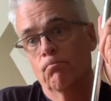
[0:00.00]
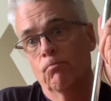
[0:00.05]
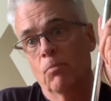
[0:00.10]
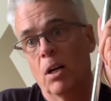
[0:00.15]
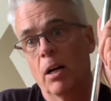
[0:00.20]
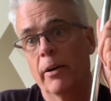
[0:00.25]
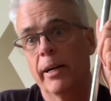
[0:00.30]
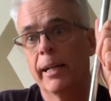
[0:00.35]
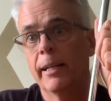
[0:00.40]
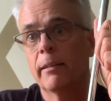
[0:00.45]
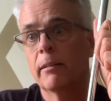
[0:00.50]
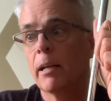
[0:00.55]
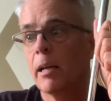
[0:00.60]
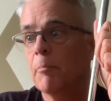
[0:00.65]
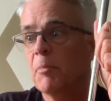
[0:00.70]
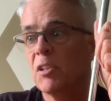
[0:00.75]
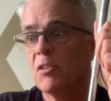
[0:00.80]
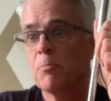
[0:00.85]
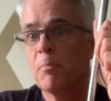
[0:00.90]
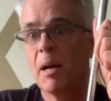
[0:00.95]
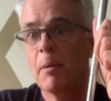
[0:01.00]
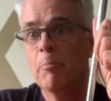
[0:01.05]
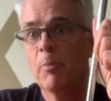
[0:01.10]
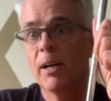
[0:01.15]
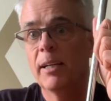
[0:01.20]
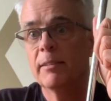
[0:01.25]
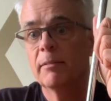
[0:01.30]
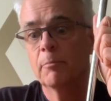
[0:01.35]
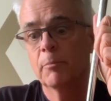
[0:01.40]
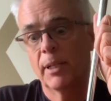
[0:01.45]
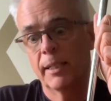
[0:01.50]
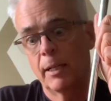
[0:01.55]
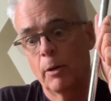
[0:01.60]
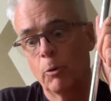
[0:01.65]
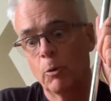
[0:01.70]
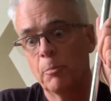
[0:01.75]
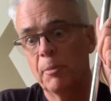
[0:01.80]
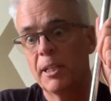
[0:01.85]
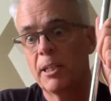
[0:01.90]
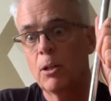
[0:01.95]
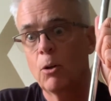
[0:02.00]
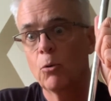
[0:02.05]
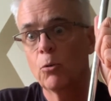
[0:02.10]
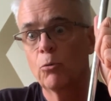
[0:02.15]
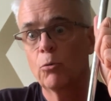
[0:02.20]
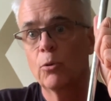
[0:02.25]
all right, I missed my putt, but I will be close